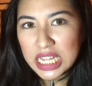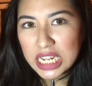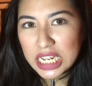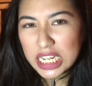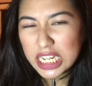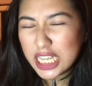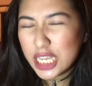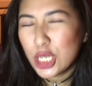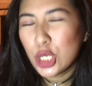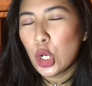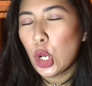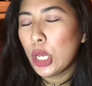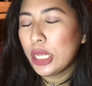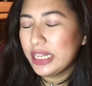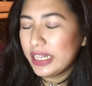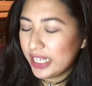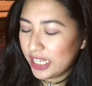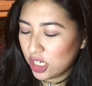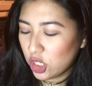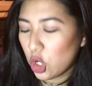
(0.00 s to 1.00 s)

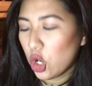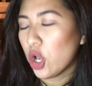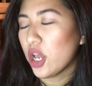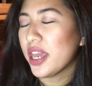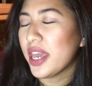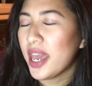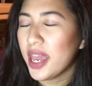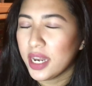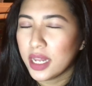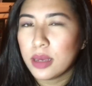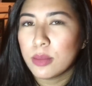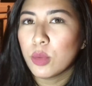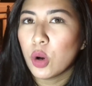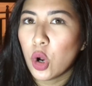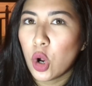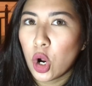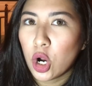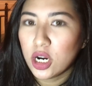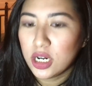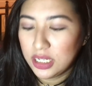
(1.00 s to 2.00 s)
legoy
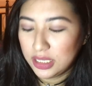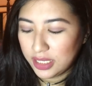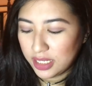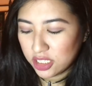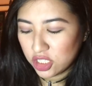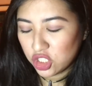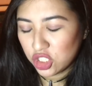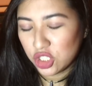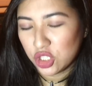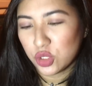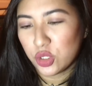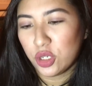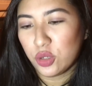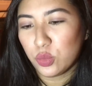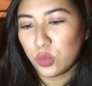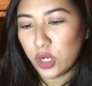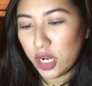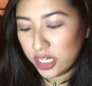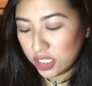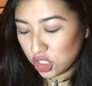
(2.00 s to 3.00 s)
anymore. Let's just
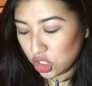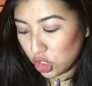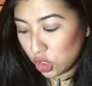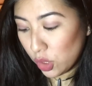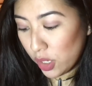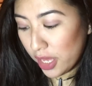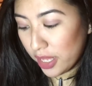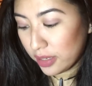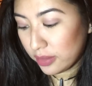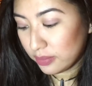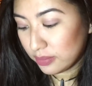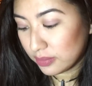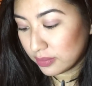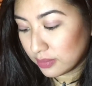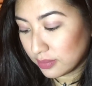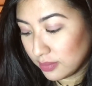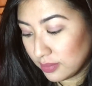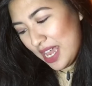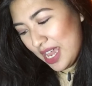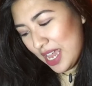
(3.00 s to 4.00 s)
get right to it.
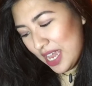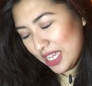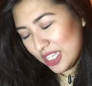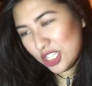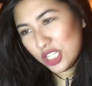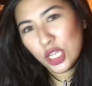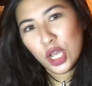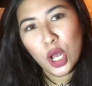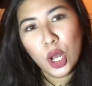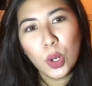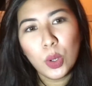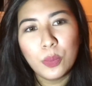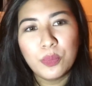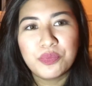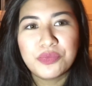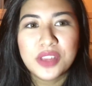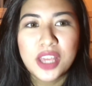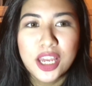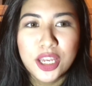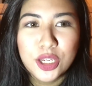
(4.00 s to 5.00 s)
So,
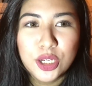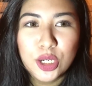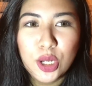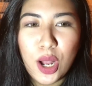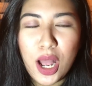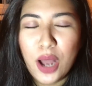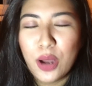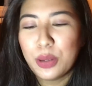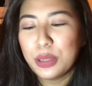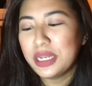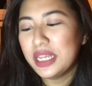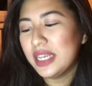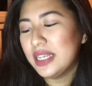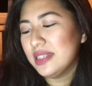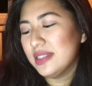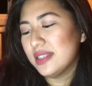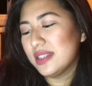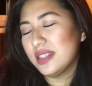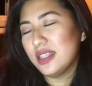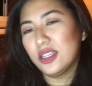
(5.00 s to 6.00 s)
you know how it
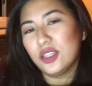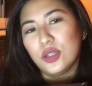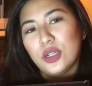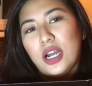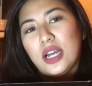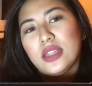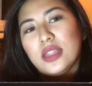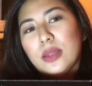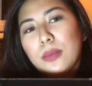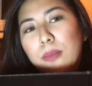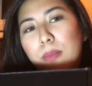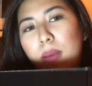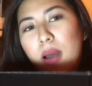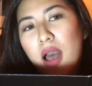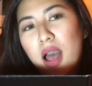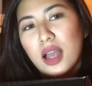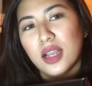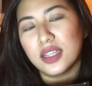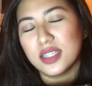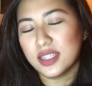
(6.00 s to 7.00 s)
is. You got the
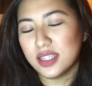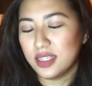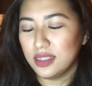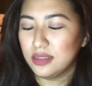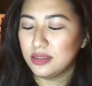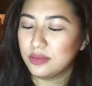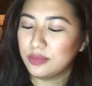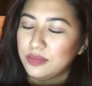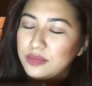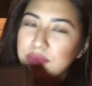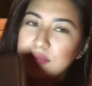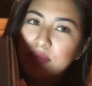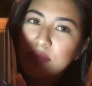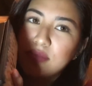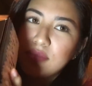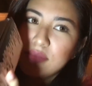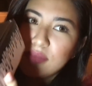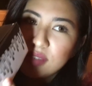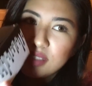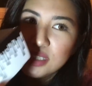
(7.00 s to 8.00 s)
box
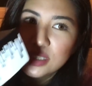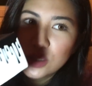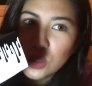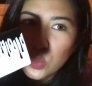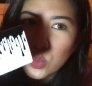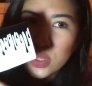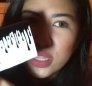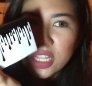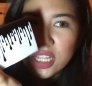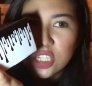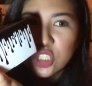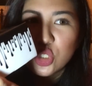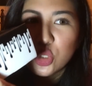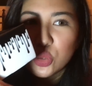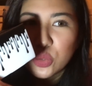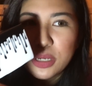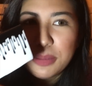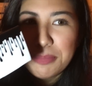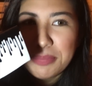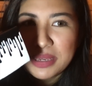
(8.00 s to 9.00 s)
with the
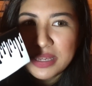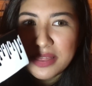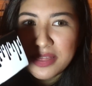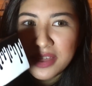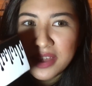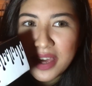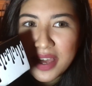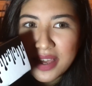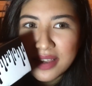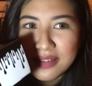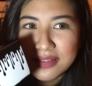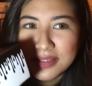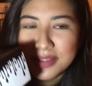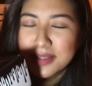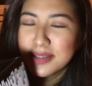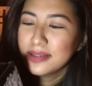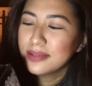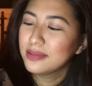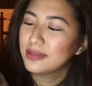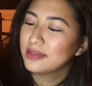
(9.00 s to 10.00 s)
drippy
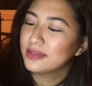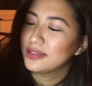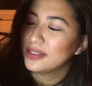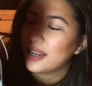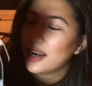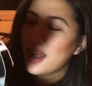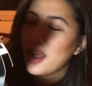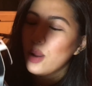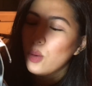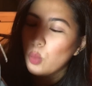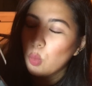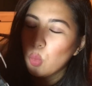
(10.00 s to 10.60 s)
things that I